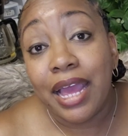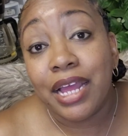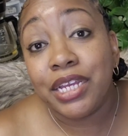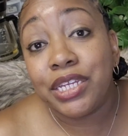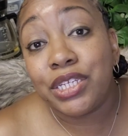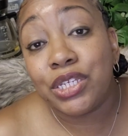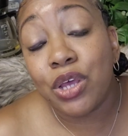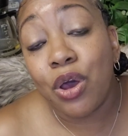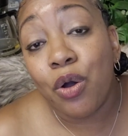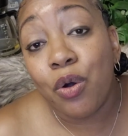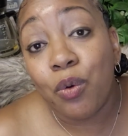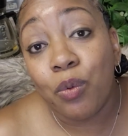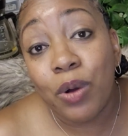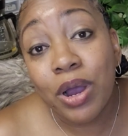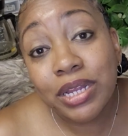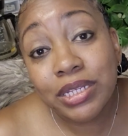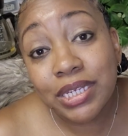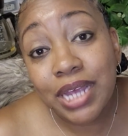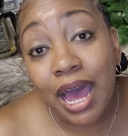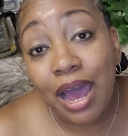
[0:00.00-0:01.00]
And so
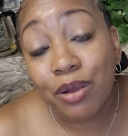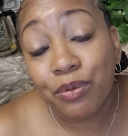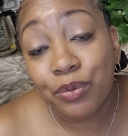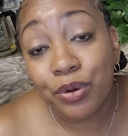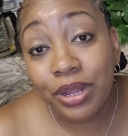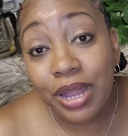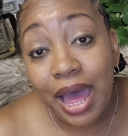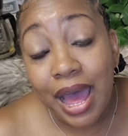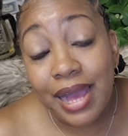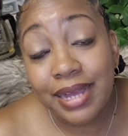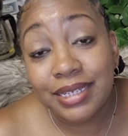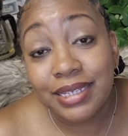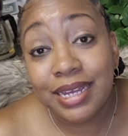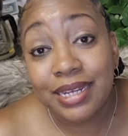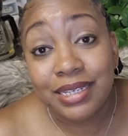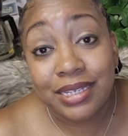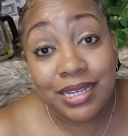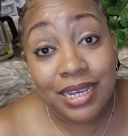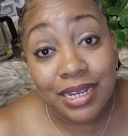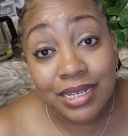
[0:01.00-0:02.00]
once I
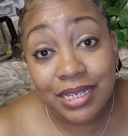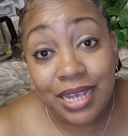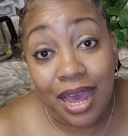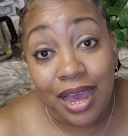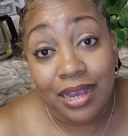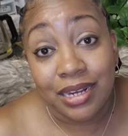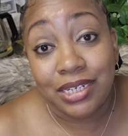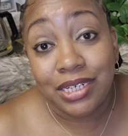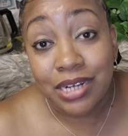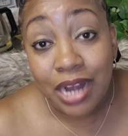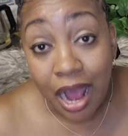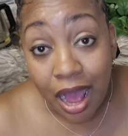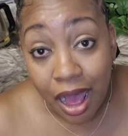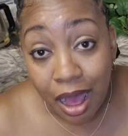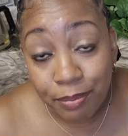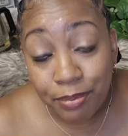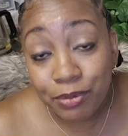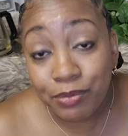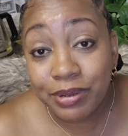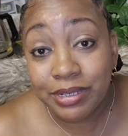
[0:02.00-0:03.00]
realized that TikTok
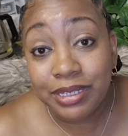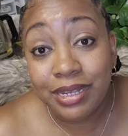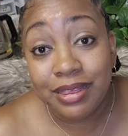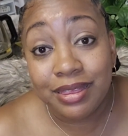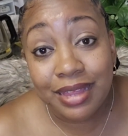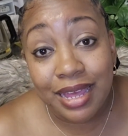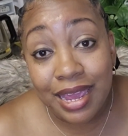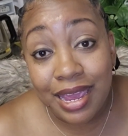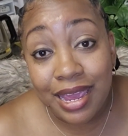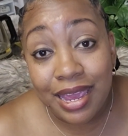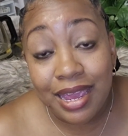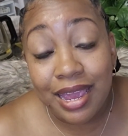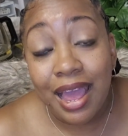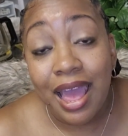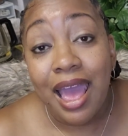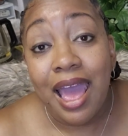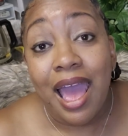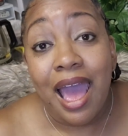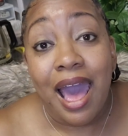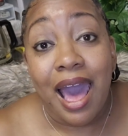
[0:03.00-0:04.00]
shop was a
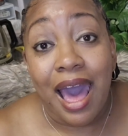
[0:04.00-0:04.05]
thing,